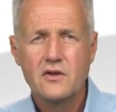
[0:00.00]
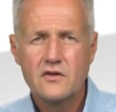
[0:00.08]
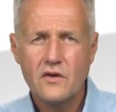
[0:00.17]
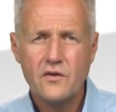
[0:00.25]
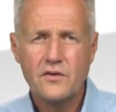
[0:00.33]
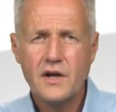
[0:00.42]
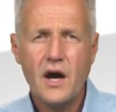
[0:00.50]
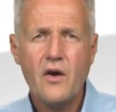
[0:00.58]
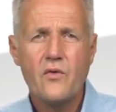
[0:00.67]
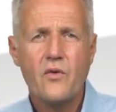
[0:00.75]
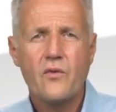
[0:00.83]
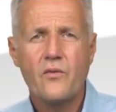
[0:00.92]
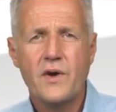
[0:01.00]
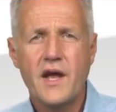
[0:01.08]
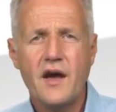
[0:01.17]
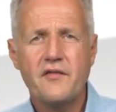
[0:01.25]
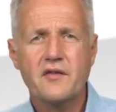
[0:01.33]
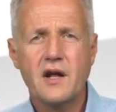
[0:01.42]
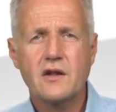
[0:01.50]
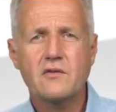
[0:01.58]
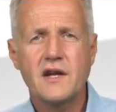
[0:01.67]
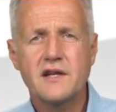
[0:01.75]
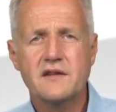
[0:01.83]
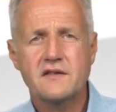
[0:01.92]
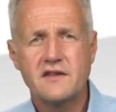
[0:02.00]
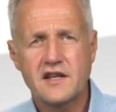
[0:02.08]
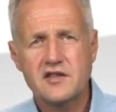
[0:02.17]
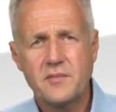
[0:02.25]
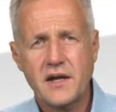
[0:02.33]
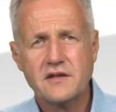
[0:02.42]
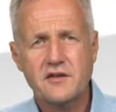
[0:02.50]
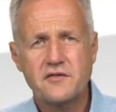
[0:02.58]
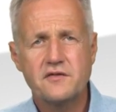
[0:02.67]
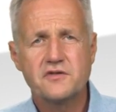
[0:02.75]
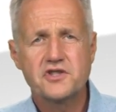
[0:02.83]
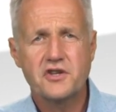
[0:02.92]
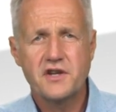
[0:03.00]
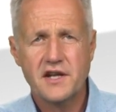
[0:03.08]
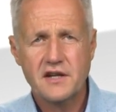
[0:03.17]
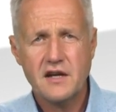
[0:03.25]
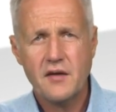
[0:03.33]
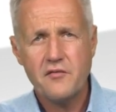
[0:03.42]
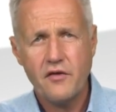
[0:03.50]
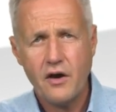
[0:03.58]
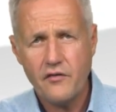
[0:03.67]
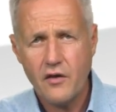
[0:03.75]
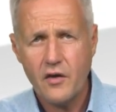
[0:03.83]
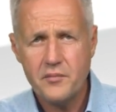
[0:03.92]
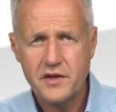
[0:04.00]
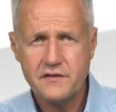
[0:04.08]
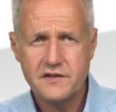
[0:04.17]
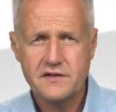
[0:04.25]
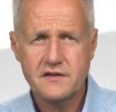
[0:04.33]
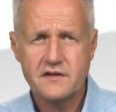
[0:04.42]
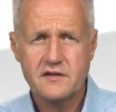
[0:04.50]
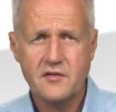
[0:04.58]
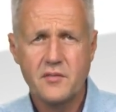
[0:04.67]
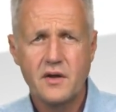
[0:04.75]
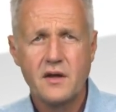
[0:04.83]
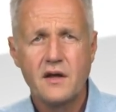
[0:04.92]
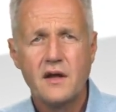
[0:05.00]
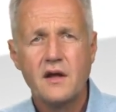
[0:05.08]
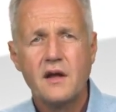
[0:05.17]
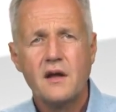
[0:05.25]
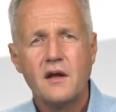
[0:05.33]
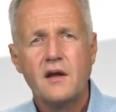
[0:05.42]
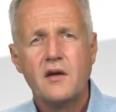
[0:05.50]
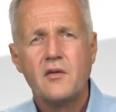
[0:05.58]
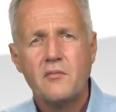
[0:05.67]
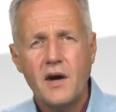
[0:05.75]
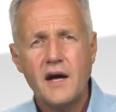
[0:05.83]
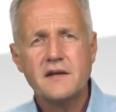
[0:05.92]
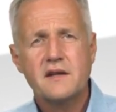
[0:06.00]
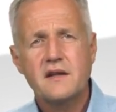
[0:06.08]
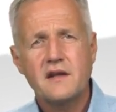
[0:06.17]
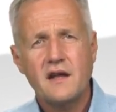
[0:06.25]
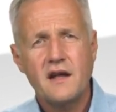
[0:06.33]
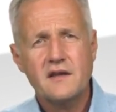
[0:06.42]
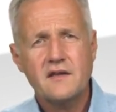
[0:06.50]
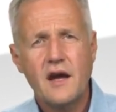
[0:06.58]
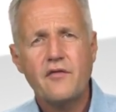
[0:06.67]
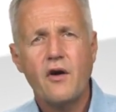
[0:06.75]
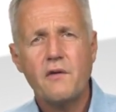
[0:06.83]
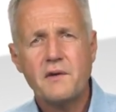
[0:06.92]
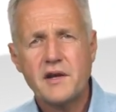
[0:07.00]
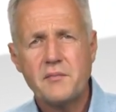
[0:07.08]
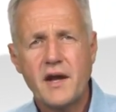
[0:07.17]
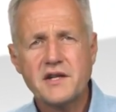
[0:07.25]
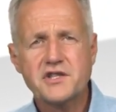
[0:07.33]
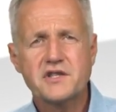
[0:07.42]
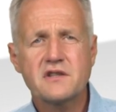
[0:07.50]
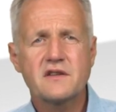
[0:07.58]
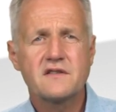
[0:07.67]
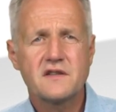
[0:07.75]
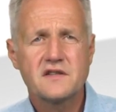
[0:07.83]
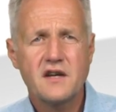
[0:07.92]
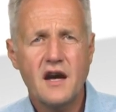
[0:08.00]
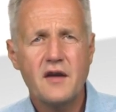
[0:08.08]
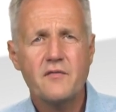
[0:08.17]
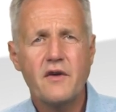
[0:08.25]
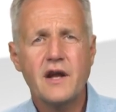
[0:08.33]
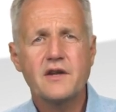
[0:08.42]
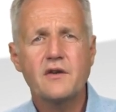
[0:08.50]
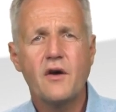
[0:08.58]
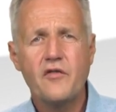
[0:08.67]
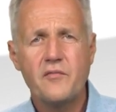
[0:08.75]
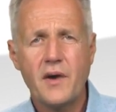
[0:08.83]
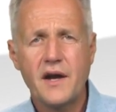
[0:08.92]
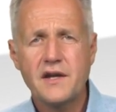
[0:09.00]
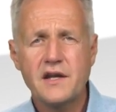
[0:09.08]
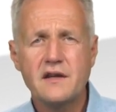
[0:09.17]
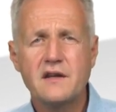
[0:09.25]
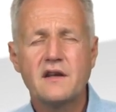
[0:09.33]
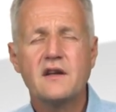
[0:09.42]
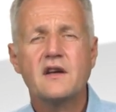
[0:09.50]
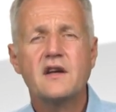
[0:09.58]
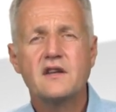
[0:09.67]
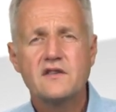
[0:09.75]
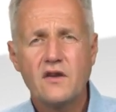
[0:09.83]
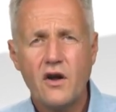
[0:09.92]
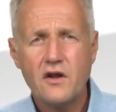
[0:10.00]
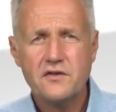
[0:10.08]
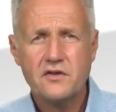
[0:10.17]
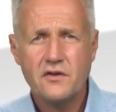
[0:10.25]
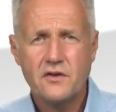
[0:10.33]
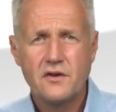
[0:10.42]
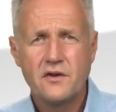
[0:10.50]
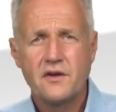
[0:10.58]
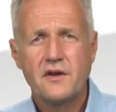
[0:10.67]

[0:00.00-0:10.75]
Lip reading: So now we have calculated the expected future income of our PV system. But as I've already mentioned, the time value of money is also